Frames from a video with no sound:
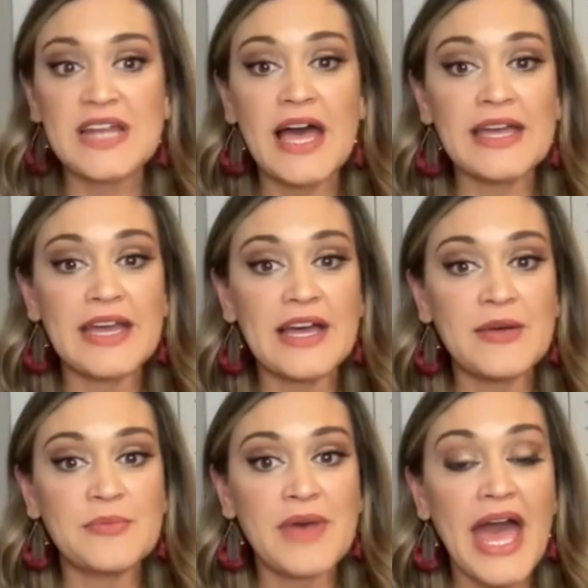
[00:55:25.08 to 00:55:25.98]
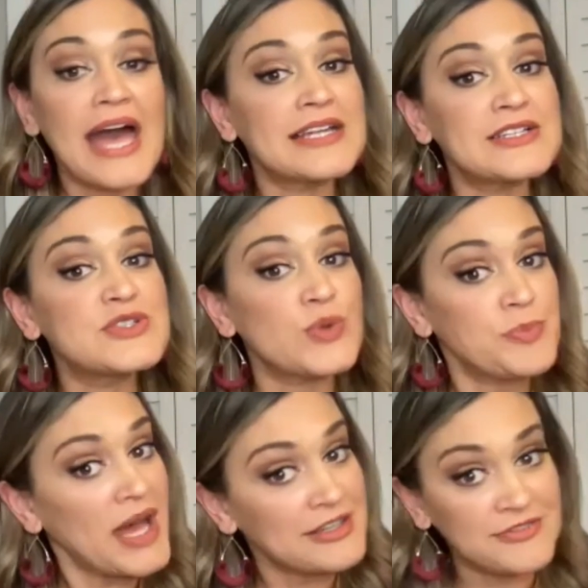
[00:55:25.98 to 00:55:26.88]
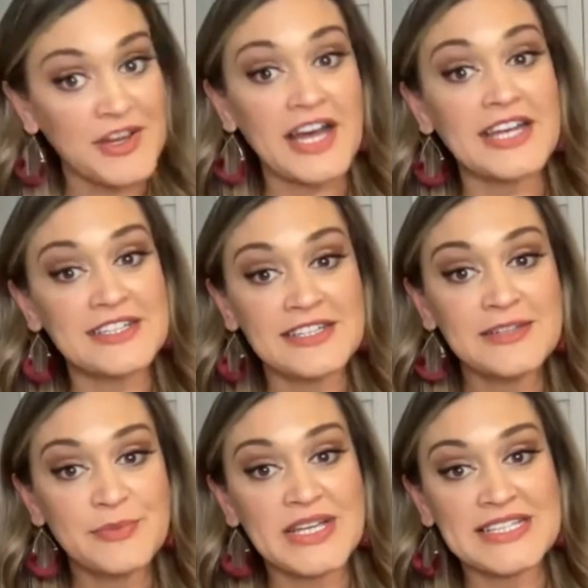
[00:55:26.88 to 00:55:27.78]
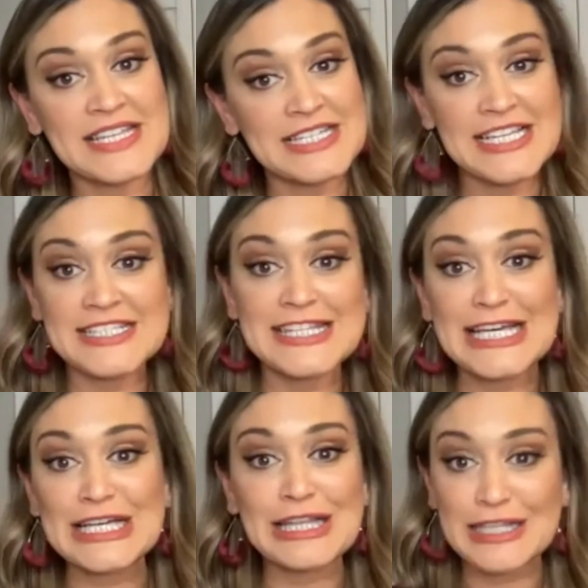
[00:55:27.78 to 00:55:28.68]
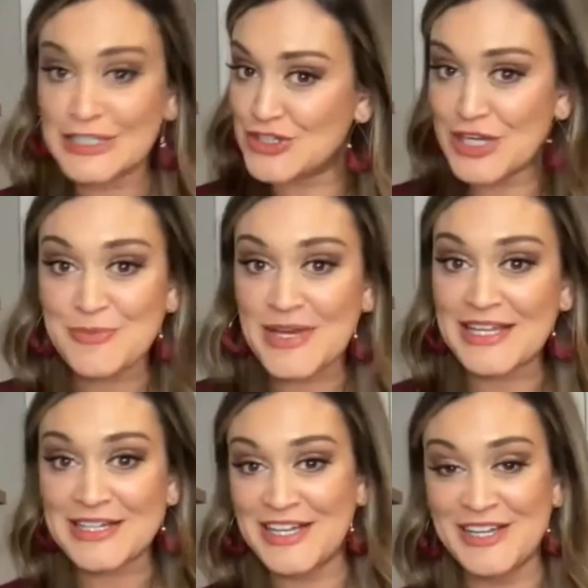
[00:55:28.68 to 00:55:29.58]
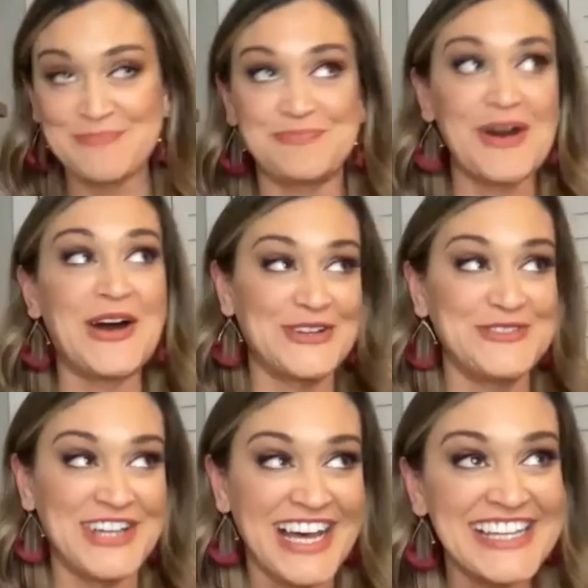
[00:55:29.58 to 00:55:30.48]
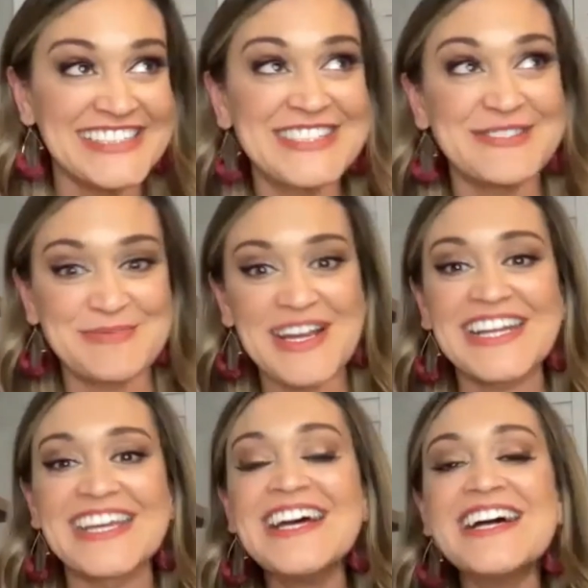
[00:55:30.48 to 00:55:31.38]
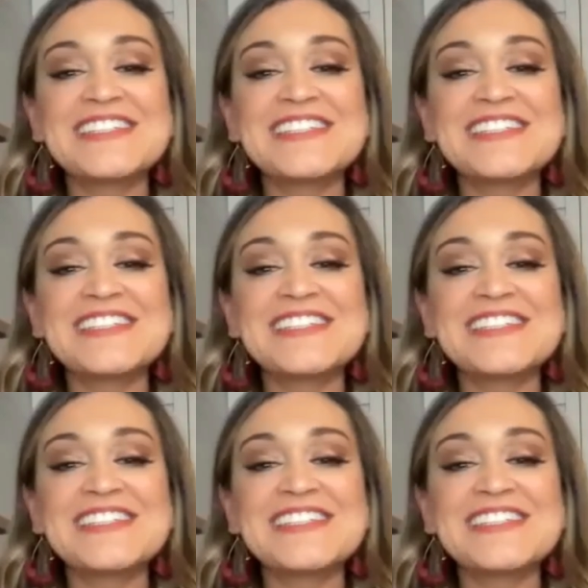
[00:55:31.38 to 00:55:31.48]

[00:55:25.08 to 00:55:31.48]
and I am at Sorbonified because it is the legitimate bonafide Sorboni.